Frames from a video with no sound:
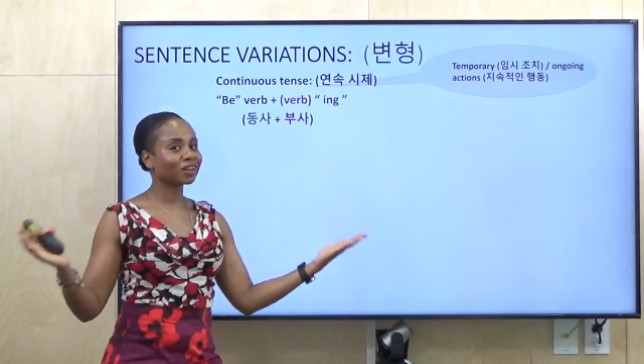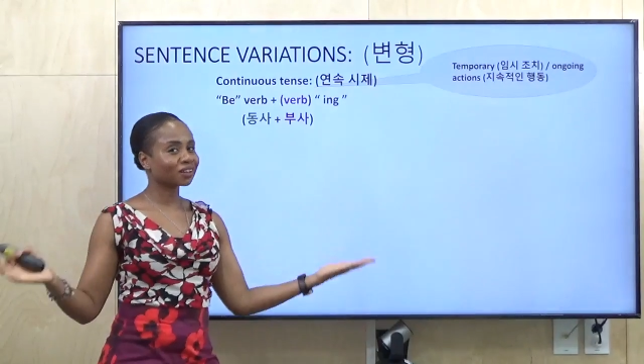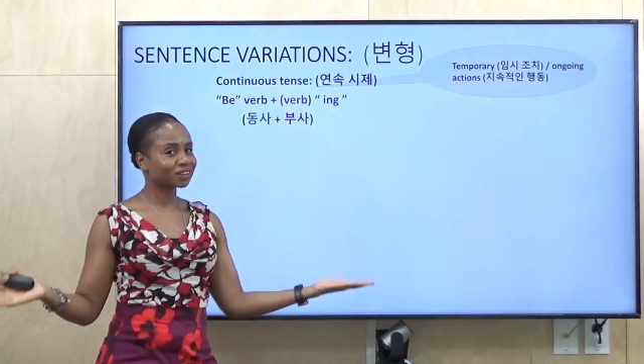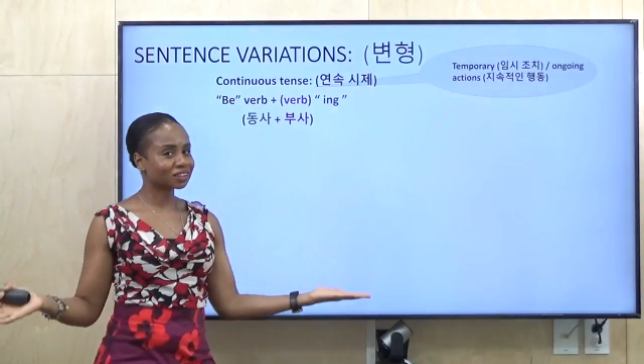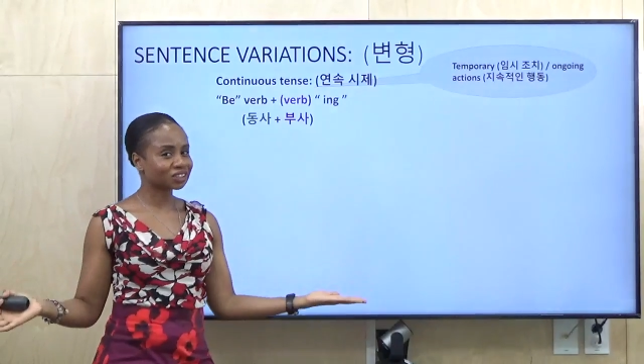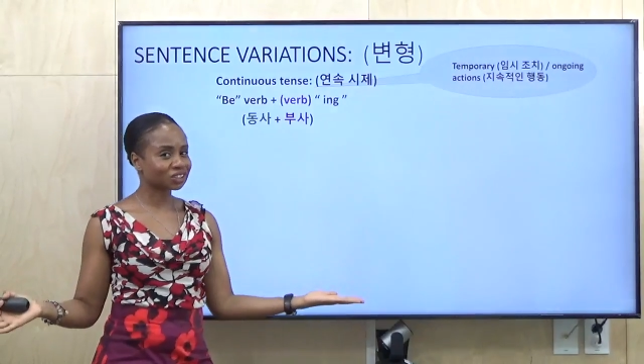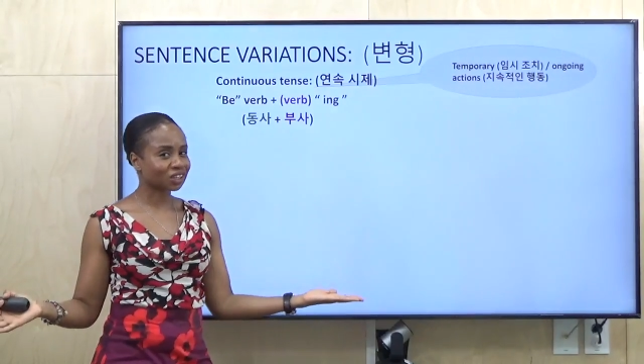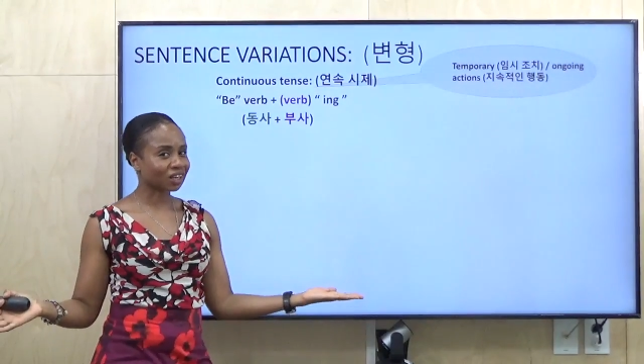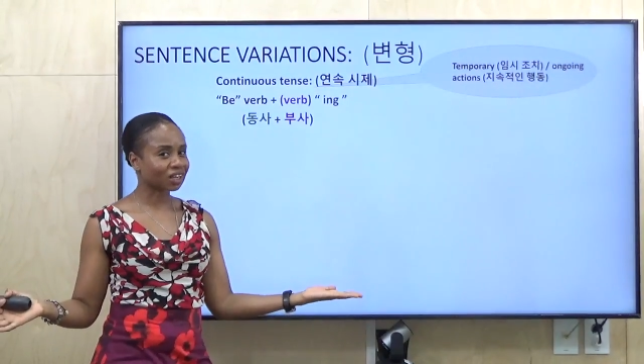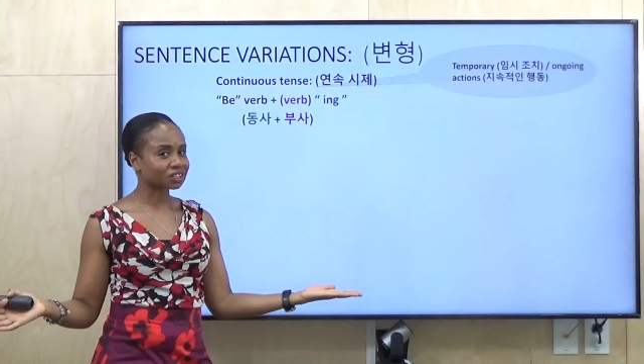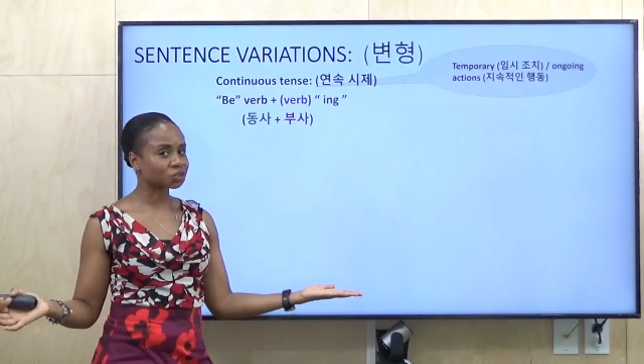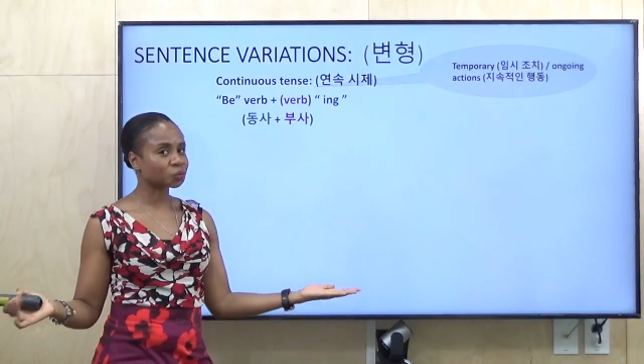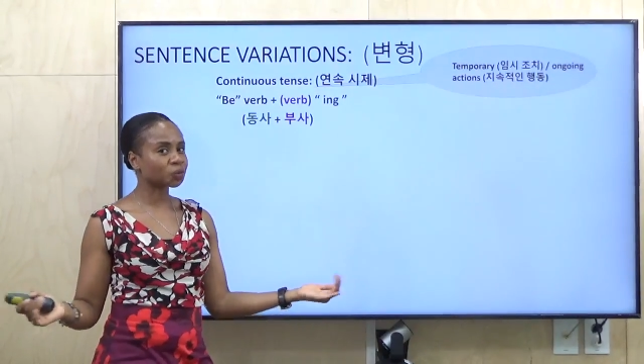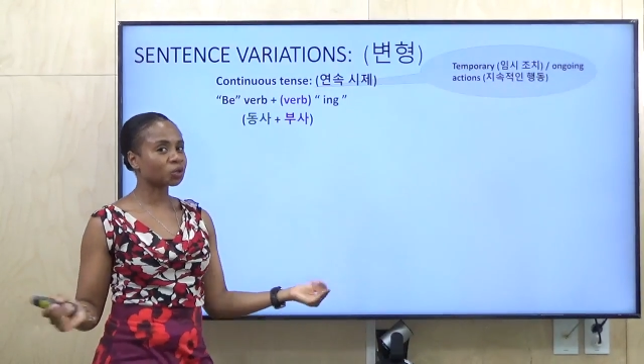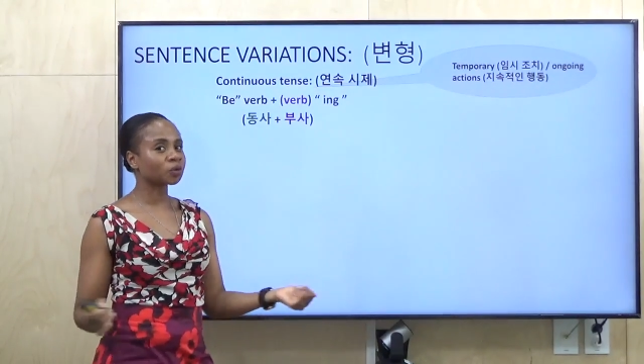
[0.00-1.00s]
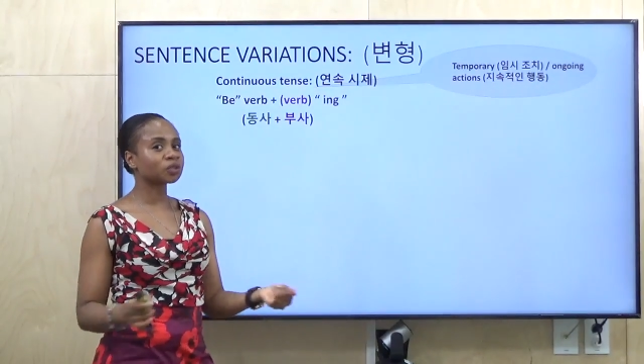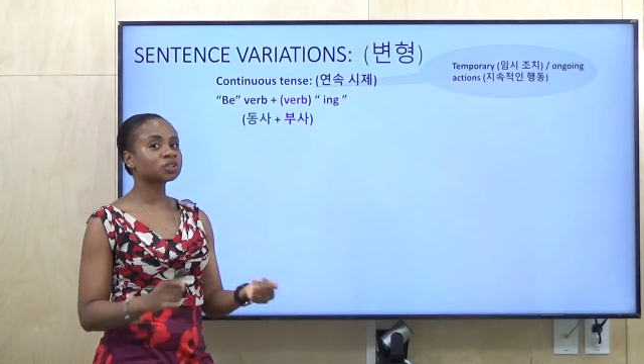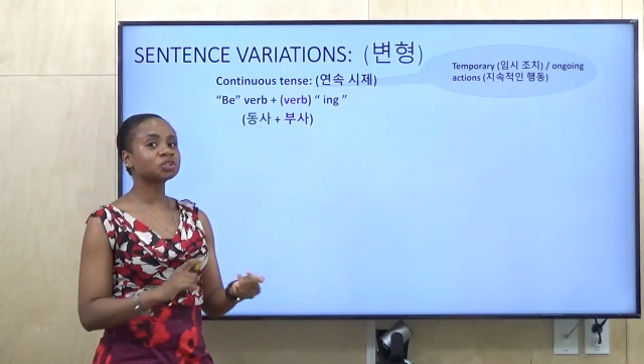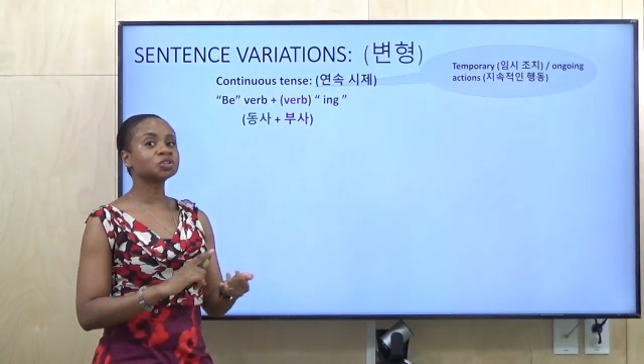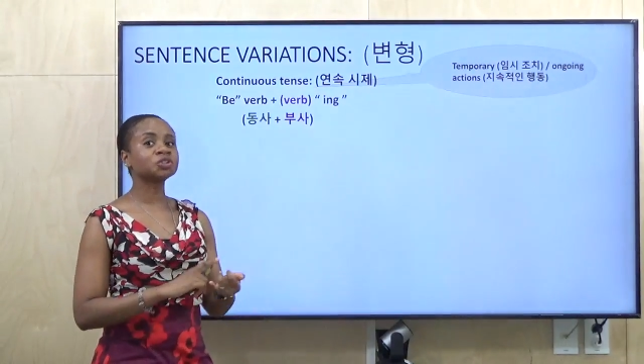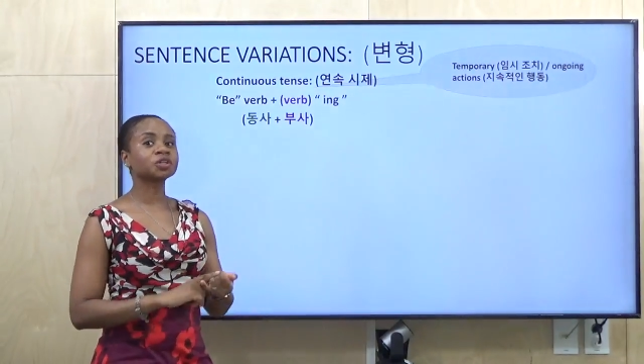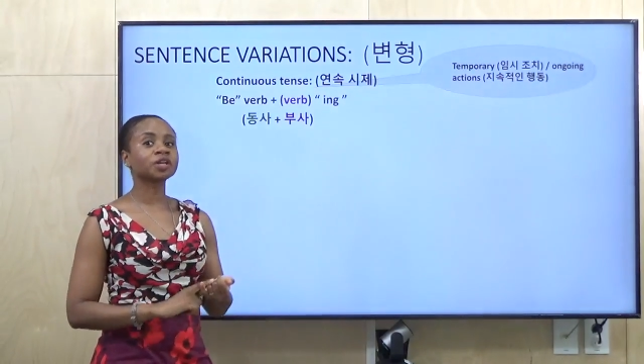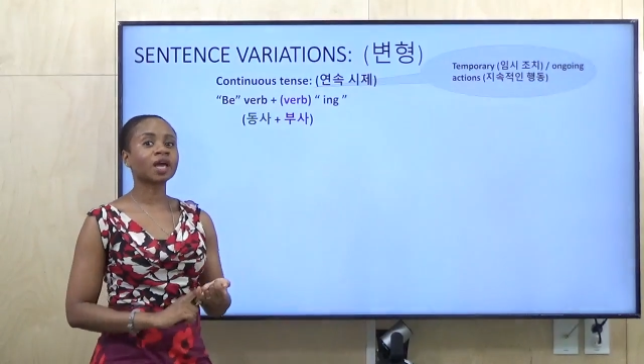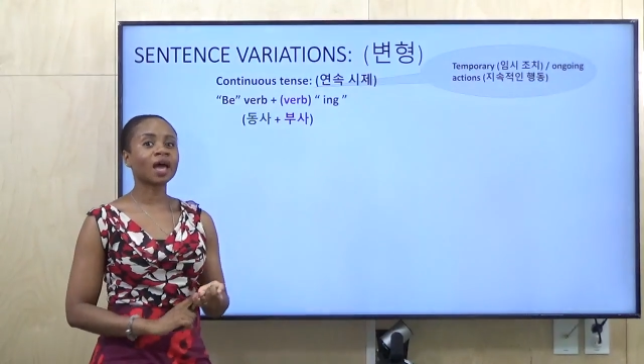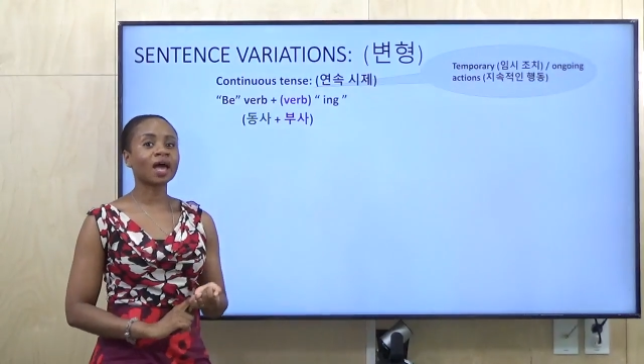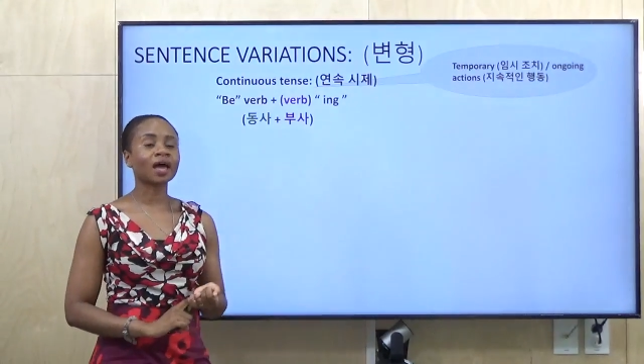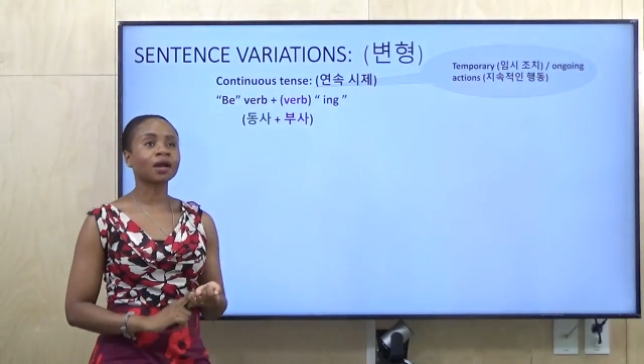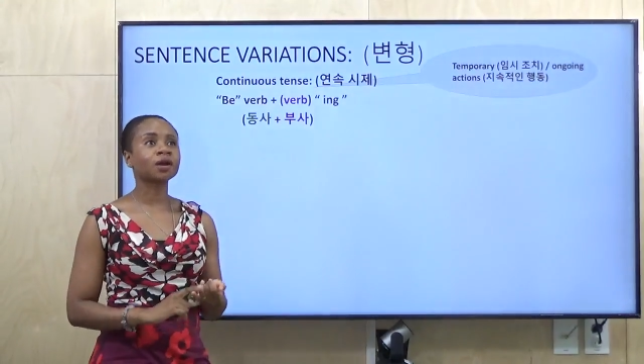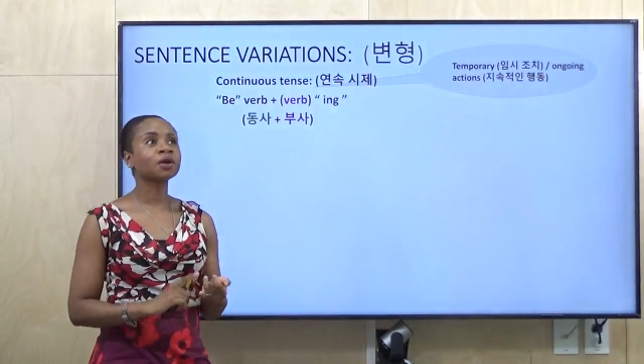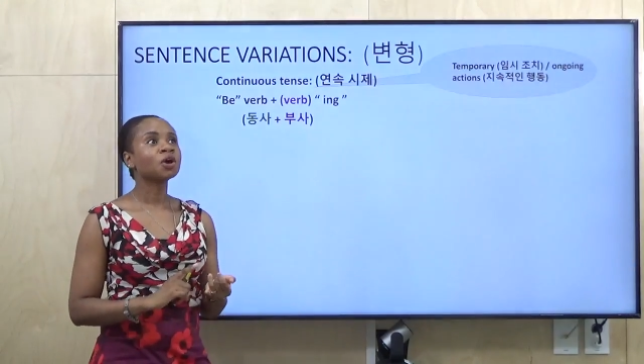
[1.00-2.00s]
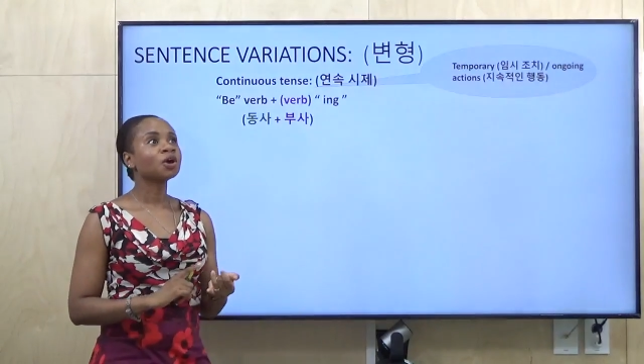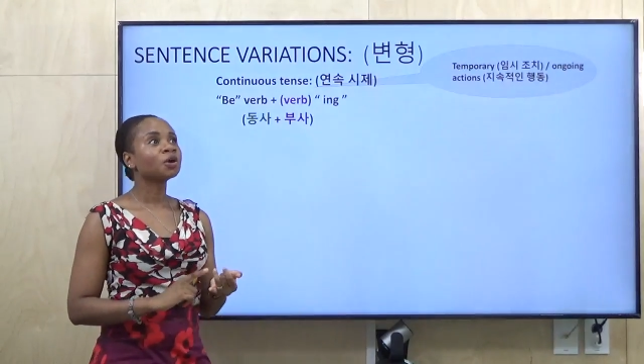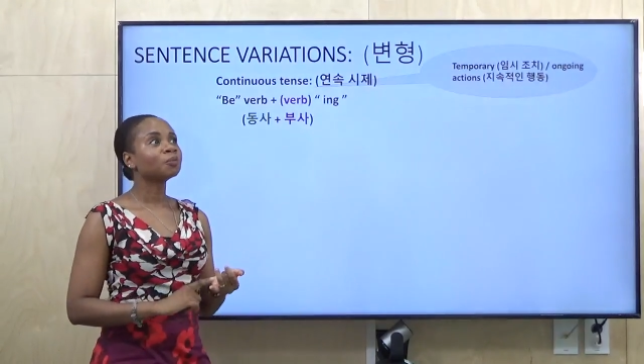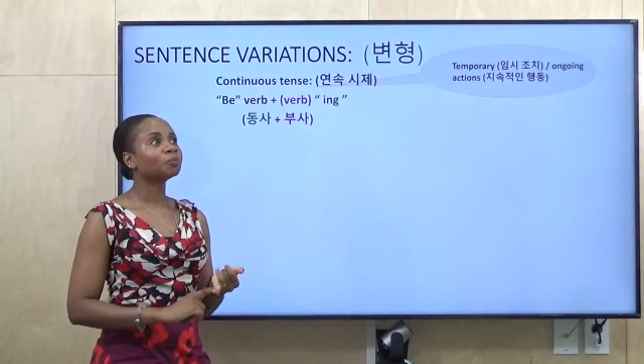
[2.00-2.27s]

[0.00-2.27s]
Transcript: English class, we're going to look at